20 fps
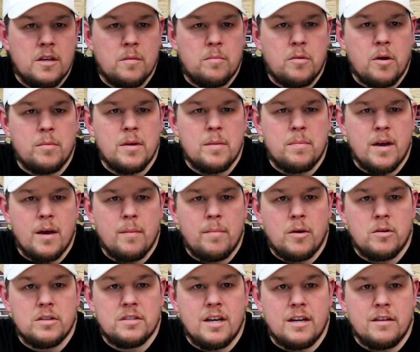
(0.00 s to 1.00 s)
You probably pay
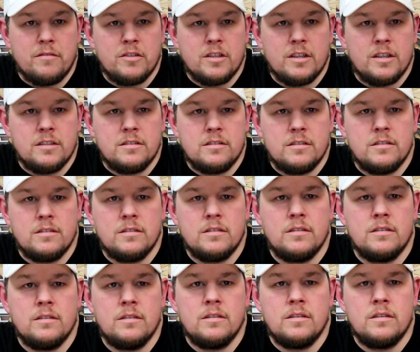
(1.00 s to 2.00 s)
about a tenner for these.
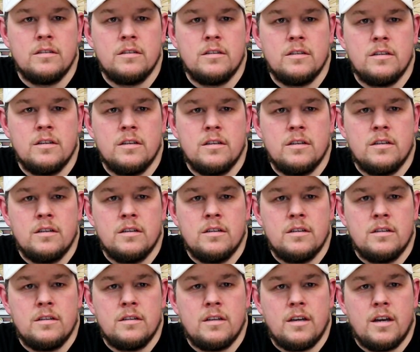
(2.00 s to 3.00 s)

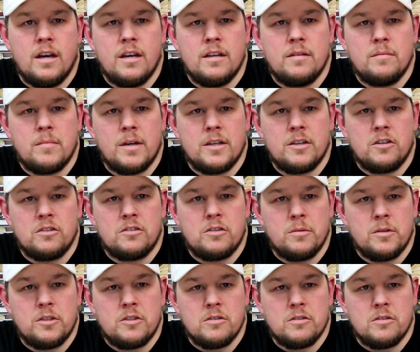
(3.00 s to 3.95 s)
Yeah, it might not do it